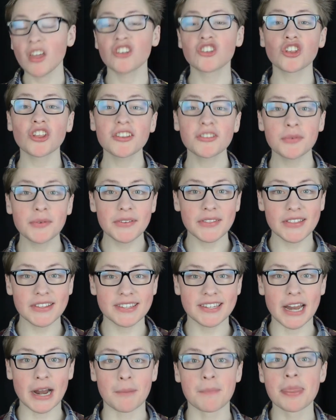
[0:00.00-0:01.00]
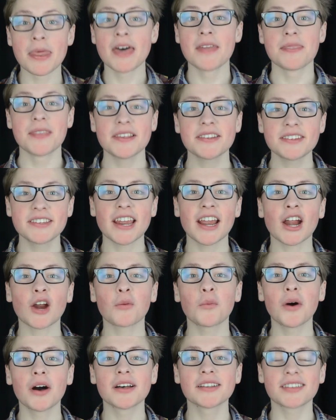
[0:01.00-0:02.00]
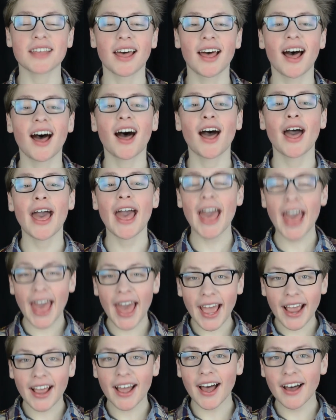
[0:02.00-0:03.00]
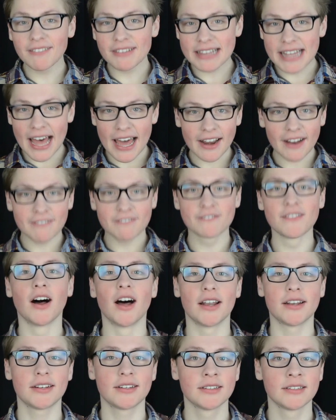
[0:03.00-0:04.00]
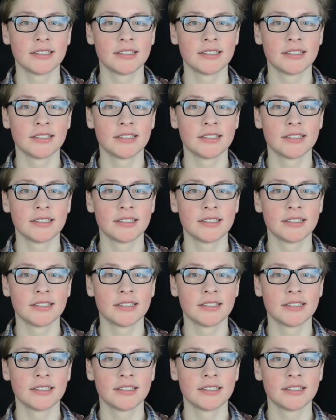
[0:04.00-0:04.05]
so let's read this dare. This dare was a heck of a lot of fun.